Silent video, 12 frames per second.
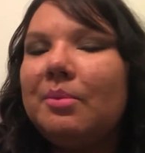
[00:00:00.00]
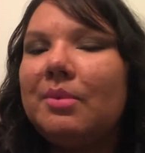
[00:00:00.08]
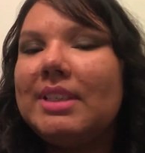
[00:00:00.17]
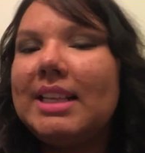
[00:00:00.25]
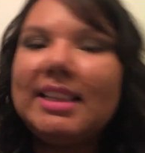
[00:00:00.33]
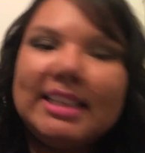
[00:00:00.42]

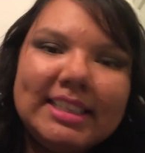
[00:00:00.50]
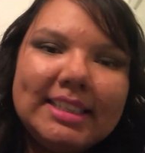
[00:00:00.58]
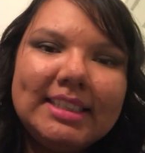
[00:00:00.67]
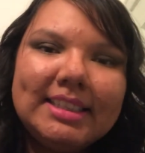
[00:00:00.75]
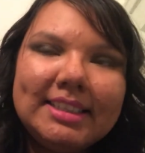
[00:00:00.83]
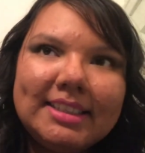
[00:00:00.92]
was at
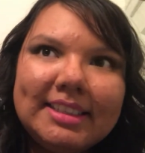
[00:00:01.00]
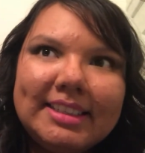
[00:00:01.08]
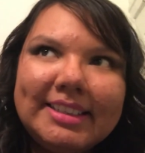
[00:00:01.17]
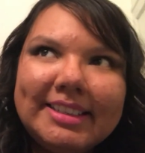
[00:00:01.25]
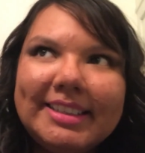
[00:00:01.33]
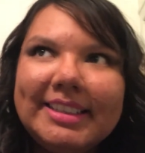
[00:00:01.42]
least
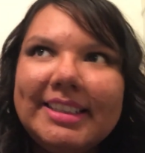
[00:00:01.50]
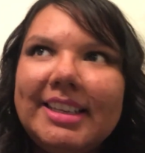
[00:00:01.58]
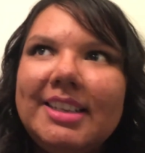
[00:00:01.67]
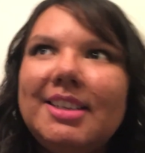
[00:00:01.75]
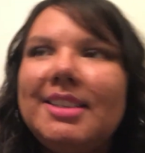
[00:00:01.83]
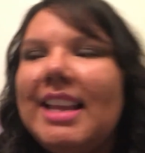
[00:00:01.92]

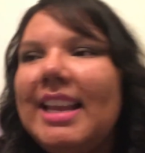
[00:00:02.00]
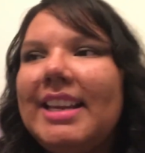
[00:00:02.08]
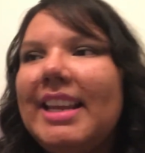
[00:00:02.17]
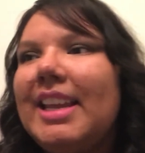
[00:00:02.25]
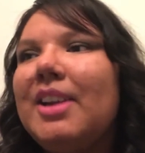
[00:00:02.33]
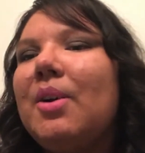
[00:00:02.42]

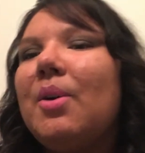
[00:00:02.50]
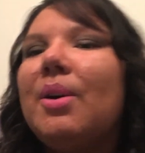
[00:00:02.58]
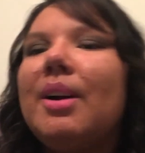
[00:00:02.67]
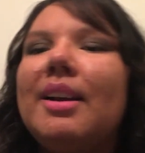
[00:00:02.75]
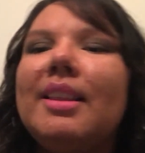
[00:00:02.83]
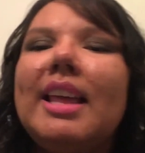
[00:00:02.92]
entertaining,
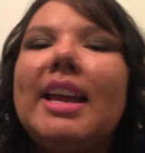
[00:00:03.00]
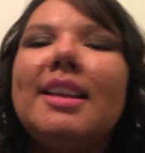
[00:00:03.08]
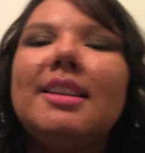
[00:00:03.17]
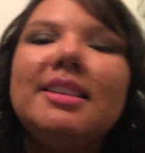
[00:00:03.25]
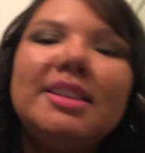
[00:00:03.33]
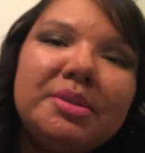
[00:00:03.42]
or
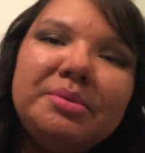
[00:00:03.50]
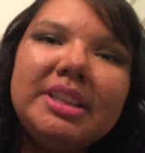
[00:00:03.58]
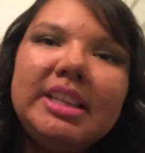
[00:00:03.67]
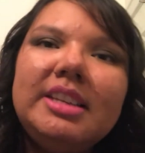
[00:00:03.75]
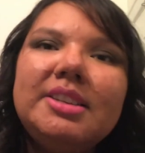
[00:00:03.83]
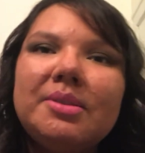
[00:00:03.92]
that you
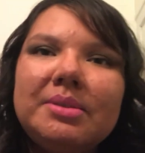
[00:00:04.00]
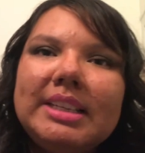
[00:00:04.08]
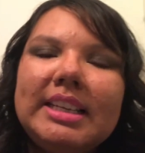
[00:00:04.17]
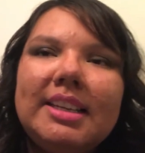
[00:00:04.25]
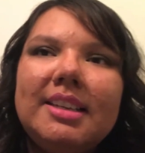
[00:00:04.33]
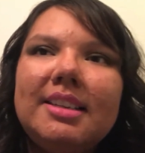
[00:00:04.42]
really don't
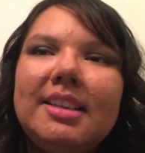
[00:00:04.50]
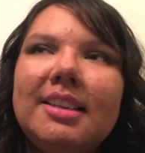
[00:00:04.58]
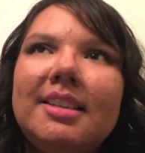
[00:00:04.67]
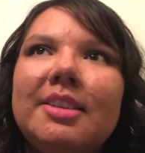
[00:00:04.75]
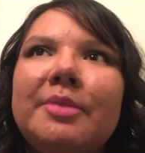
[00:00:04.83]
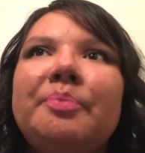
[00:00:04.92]
need
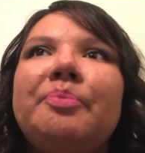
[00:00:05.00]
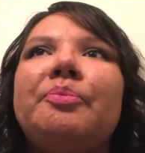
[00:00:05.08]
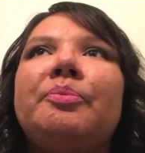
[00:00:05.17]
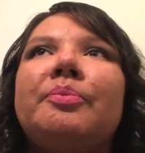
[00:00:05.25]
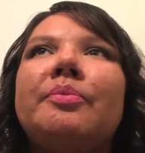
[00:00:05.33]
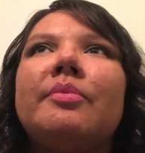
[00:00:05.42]

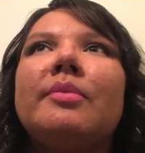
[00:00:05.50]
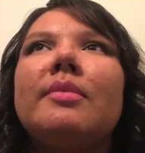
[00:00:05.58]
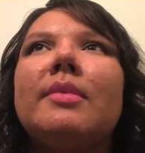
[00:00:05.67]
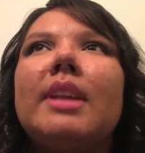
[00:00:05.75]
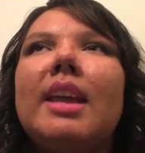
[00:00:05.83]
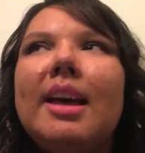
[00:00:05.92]

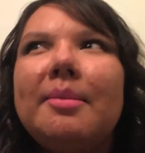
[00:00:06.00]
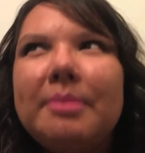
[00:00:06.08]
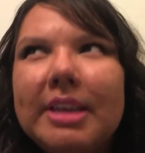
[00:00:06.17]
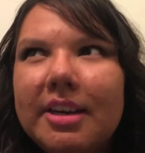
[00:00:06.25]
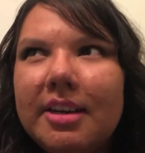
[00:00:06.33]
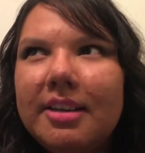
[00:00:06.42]
a
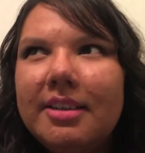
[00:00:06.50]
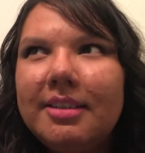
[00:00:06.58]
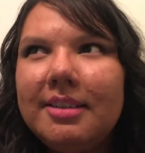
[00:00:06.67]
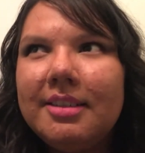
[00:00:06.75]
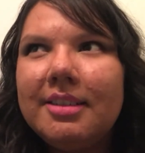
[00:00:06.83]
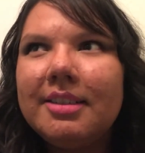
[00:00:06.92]
mirror
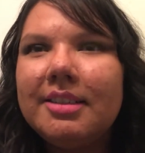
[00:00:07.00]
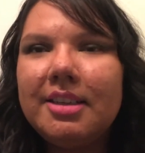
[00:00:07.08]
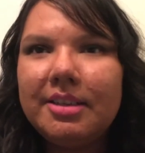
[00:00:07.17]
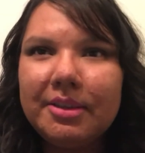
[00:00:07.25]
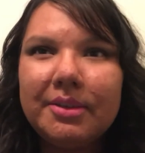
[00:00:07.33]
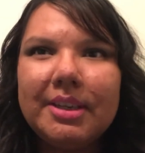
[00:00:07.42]

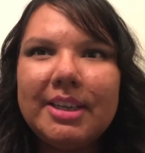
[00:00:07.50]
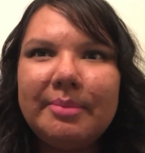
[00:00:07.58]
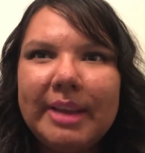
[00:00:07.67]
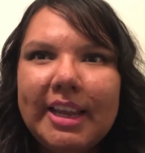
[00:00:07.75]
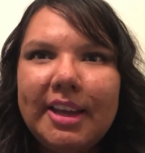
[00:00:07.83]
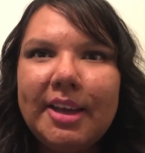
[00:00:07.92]
to do your
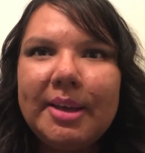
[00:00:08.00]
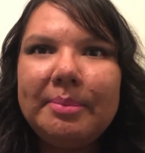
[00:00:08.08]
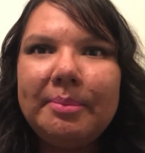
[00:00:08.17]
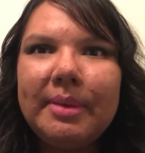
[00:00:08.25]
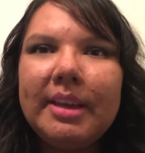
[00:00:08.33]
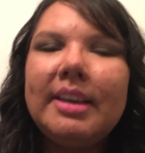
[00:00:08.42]

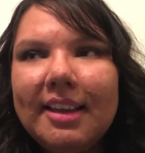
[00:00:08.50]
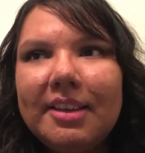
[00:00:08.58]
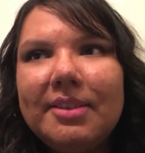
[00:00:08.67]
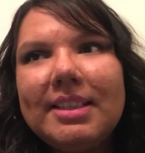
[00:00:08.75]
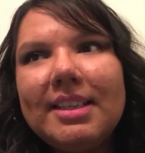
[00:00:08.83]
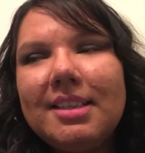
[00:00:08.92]
makeup.
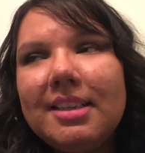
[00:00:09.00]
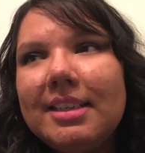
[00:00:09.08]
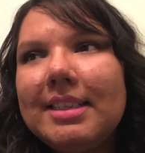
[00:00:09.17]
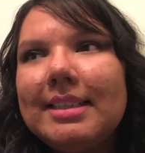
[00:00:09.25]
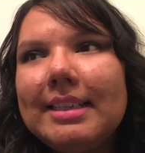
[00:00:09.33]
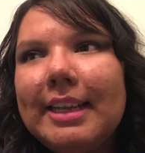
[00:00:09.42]
You essentially
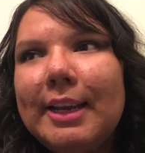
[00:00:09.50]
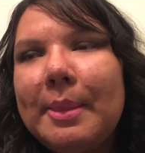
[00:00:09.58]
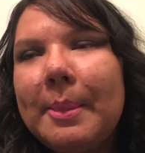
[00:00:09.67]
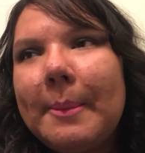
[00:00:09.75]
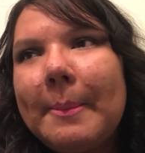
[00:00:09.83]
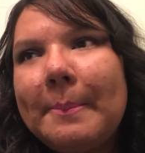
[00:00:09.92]
just
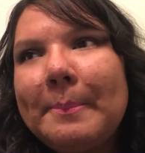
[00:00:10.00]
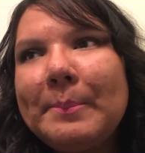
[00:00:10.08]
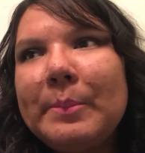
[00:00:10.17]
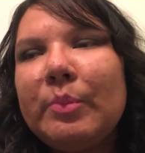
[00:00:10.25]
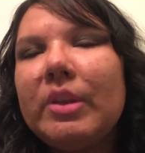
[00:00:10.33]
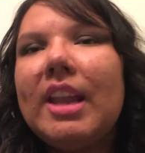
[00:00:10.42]
need
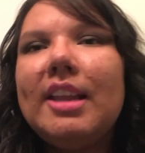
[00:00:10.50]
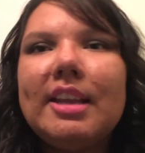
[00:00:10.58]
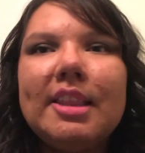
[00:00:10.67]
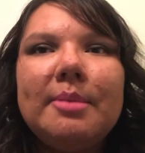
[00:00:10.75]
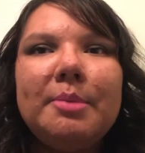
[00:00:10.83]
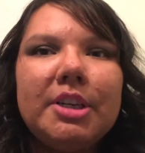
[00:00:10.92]

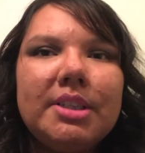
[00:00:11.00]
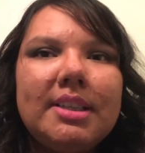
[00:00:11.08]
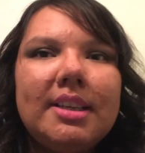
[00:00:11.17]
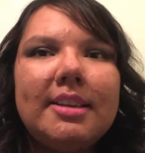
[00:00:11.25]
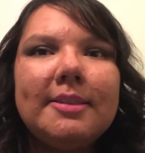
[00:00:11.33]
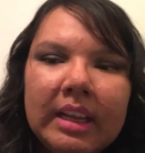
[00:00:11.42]
another
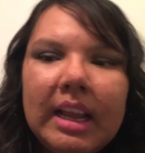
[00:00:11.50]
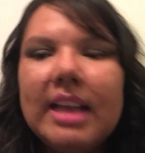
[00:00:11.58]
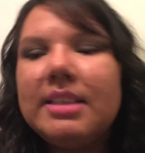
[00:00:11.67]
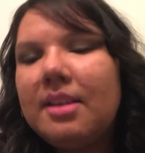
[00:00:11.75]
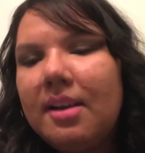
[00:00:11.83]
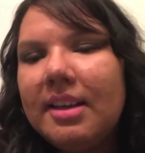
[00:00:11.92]
person.
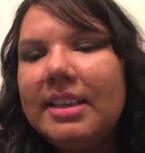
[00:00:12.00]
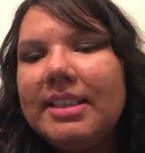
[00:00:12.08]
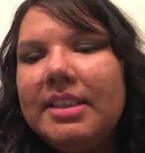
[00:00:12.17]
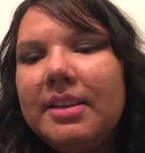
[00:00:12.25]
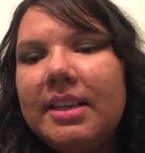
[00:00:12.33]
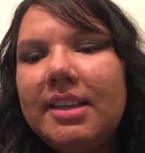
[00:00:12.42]
As long
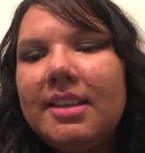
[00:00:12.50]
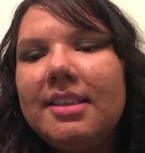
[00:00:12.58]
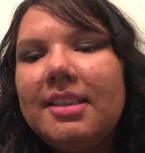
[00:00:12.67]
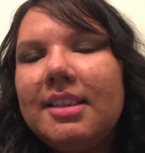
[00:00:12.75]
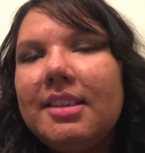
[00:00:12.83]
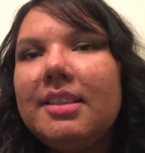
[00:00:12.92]
as you
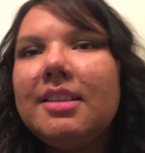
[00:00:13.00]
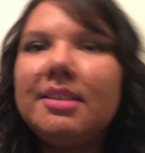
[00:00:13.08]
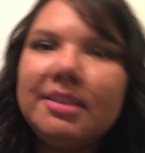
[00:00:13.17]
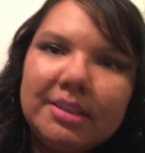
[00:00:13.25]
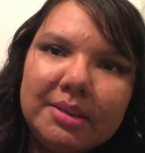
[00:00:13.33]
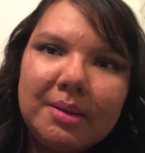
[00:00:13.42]
could
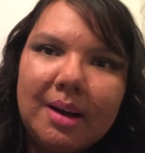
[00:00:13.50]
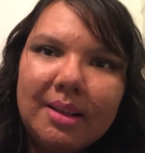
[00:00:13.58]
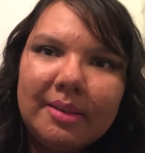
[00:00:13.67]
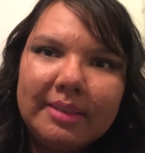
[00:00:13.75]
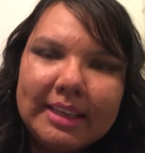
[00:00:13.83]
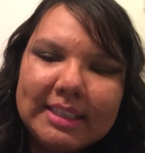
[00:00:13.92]
do
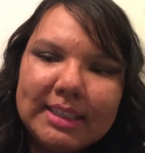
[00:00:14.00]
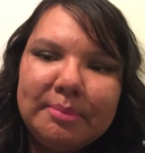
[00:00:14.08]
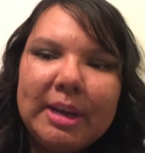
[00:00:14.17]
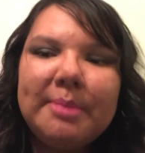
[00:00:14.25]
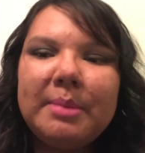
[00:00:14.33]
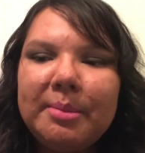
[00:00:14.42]
all of this
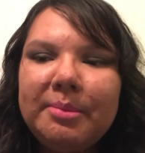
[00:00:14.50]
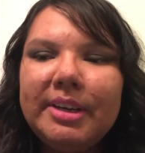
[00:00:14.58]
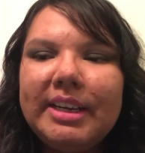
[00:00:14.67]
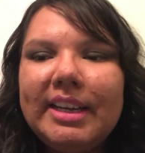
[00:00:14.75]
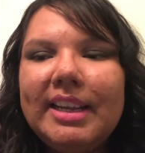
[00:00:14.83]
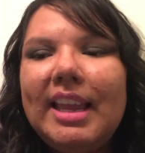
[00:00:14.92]
by
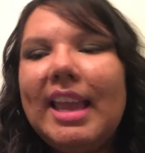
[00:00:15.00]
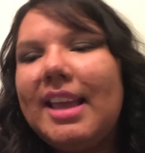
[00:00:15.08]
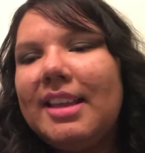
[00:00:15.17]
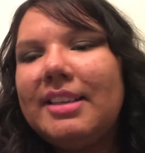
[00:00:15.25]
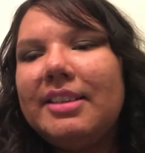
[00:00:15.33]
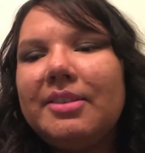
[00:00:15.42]
memory,
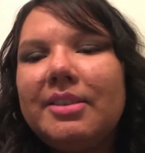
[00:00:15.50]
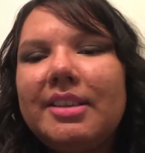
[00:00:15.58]
and